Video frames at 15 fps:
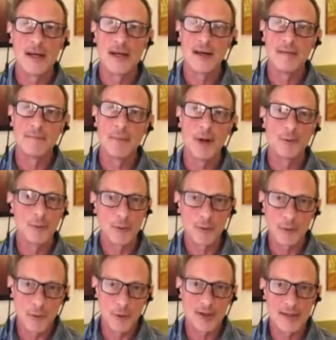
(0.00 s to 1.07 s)
of Baldwin
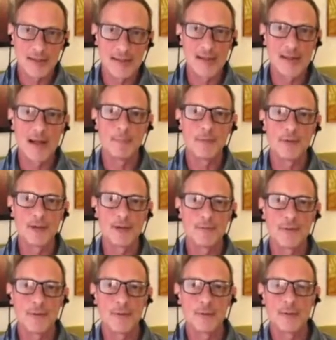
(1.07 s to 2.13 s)
recordings that I
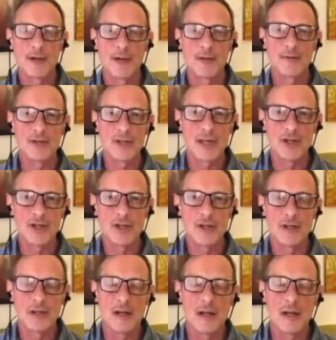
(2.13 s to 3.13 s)
preserved through the radio station,